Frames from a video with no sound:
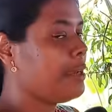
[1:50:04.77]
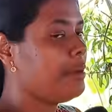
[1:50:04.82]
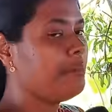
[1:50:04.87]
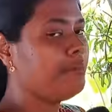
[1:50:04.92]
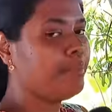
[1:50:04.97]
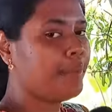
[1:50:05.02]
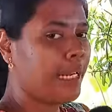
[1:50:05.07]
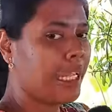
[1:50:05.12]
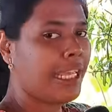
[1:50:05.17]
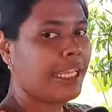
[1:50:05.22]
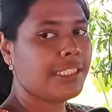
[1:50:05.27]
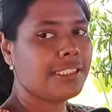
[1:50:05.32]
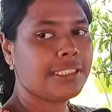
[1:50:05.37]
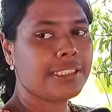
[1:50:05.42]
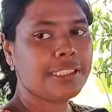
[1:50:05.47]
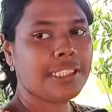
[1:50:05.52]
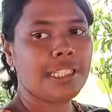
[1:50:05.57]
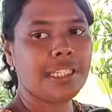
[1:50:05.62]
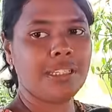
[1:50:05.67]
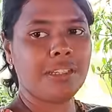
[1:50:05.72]

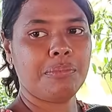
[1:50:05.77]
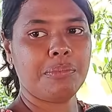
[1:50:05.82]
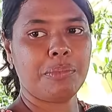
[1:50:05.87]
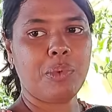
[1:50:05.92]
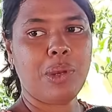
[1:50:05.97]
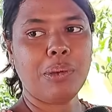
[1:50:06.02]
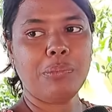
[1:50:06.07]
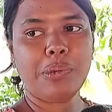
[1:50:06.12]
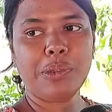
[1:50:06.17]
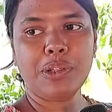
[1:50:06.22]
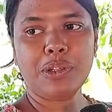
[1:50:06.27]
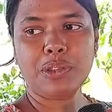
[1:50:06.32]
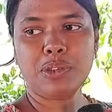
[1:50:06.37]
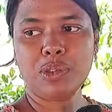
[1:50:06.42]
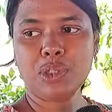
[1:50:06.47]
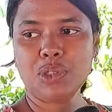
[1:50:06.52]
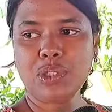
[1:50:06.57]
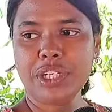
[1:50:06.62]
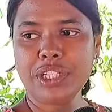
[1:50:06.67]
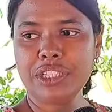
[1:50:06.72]
Plus, 1 Peter
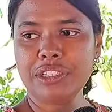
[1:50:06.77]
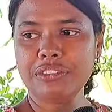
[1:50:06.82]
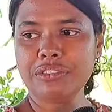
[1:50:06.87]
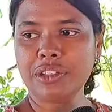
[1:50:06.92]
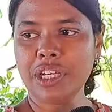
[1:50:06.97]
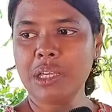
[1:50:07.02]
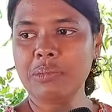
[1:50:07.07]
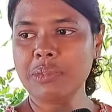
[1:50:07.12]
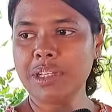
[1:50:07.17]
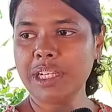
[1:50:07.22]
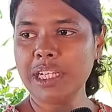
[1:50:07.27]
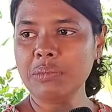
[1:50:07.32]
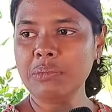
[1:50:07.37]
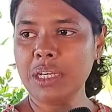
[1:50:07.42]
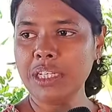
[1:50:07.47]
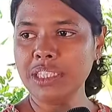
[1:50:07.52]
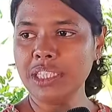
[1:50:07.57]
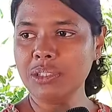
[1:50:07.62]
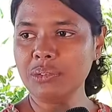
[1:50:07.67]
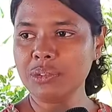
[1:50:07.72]
2.25, I'm healed by
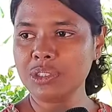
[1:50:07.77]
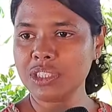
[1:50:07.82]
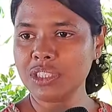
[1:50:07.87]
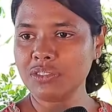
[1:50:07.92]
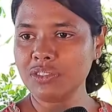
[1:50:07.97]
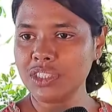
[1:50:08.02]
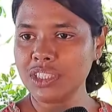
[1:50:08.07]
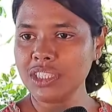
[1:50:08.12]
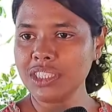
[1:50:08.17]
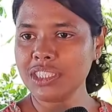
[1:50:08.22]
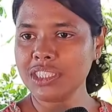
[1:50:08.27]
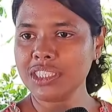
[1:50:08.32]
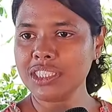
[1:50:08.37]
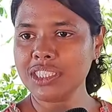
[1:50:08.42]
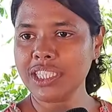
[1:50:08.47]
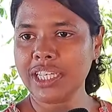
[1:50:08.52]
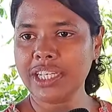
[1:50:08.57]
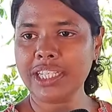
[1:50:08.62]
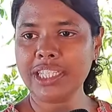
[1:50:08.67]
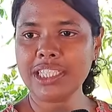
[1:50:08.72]
the wounds of Jesus.
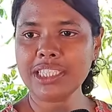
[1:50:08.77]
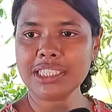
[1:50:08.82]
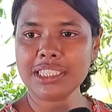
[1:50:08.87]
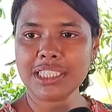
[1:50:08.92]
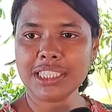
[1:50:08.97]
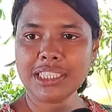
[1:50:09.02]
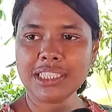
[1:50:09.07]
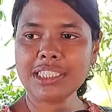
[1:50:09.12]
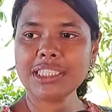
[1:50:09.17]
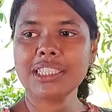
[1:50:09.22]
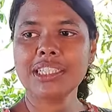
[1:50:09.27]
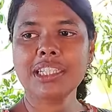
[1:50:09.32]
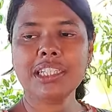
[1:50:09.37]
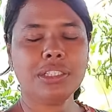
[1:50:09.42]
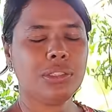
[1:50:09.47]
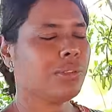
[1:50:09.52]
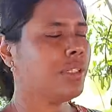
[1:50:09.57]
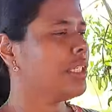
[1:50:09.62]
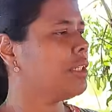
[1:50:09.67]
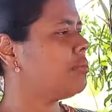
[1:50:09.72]
And he is sincerely
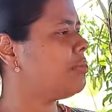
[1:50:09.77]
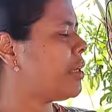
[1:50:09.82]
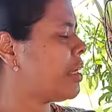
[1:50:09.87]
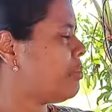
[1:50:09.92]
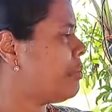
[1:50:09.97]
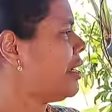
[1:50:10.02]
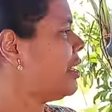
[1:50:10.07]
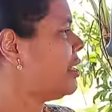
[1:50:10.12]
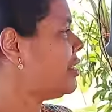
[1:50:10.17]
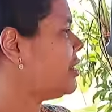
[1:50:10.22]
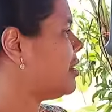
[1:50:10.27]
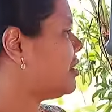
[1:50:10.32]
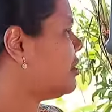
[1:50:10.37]
doing, maybe